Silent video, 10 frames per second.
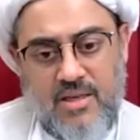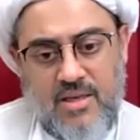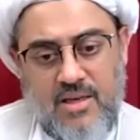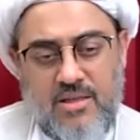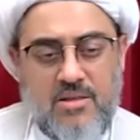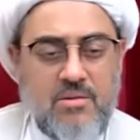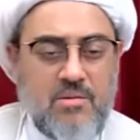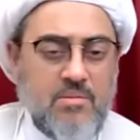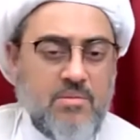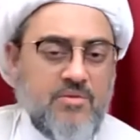it's
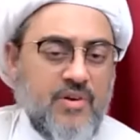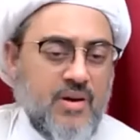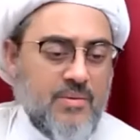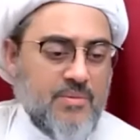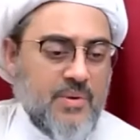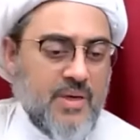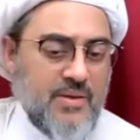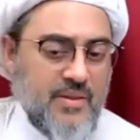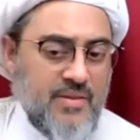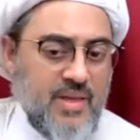far bigger
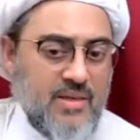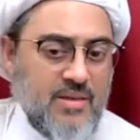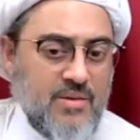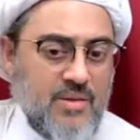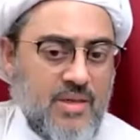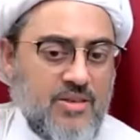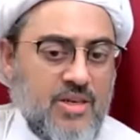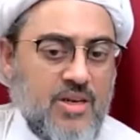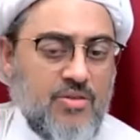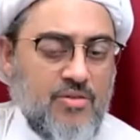than that. That
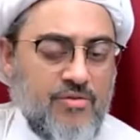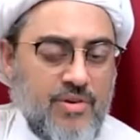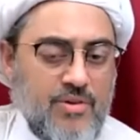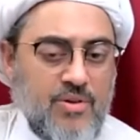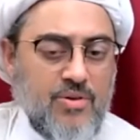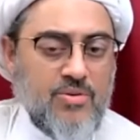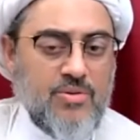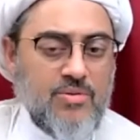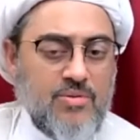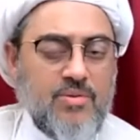Jannatul
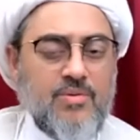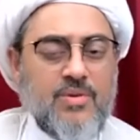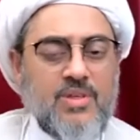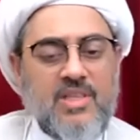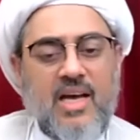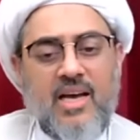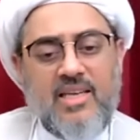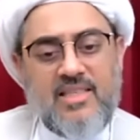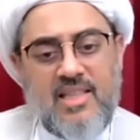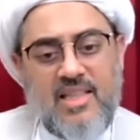Firdaus, which is the
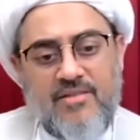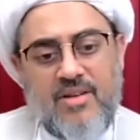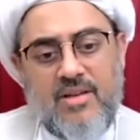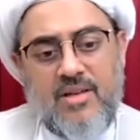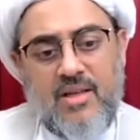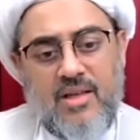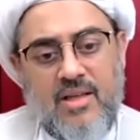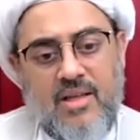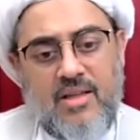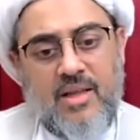highest level
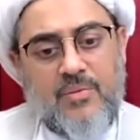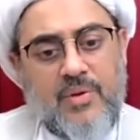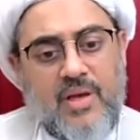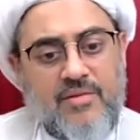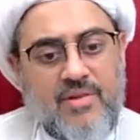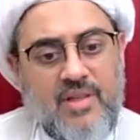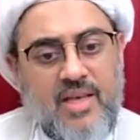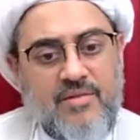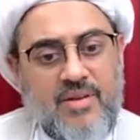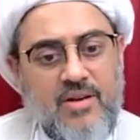that we have in the
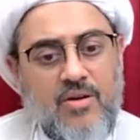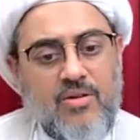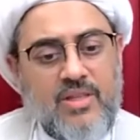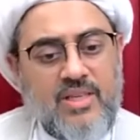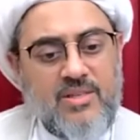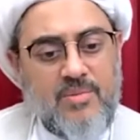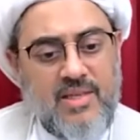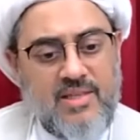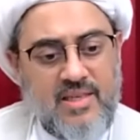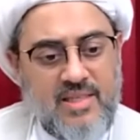heaven, and all these
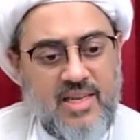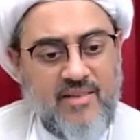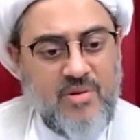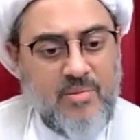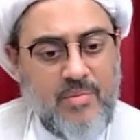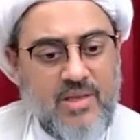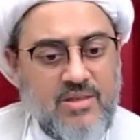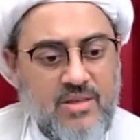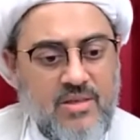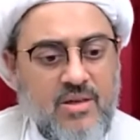blessings that have been
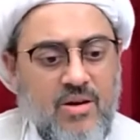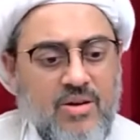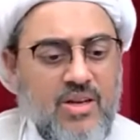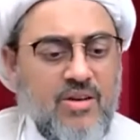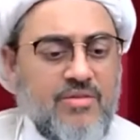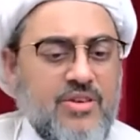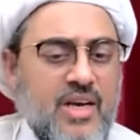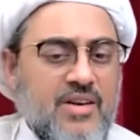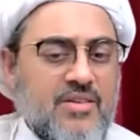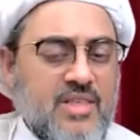mentioned on and off.
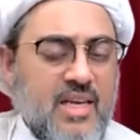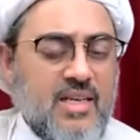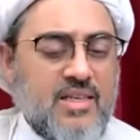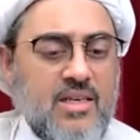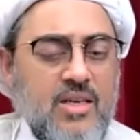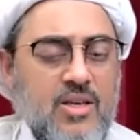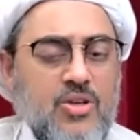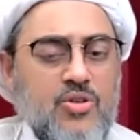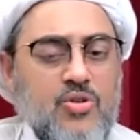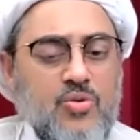Try and recite
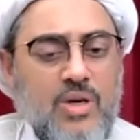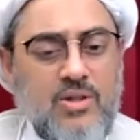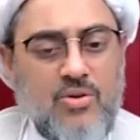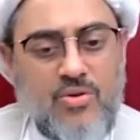Suratul